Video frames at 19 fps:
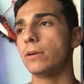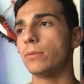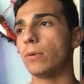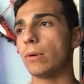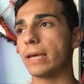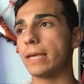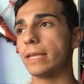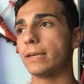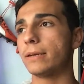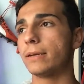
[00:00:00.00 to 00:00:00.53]

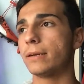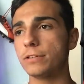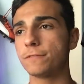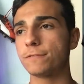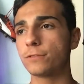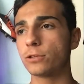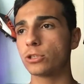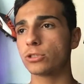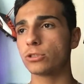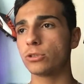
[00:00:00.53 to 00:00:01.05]
When the
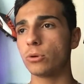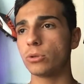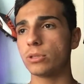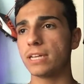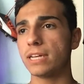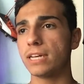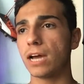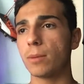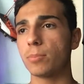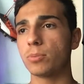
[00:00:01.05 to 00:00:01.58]
first goal
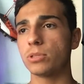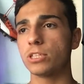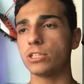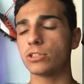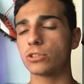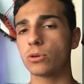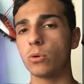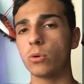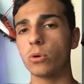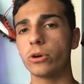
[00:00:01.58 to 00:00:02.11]
that Napoli
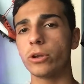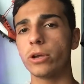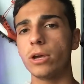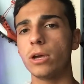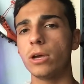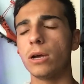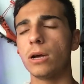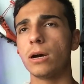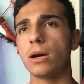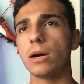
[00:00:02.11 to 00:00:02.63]
scored,
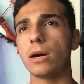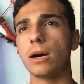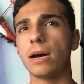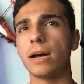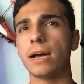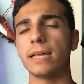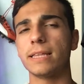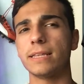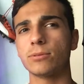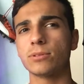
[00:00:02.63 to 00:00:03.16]

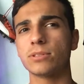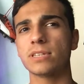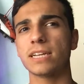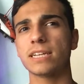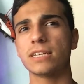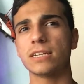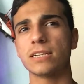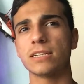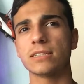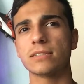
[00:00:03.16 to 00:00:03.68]
it was
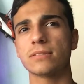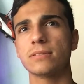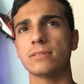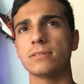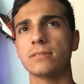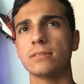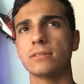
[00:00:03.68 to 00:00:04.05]
like a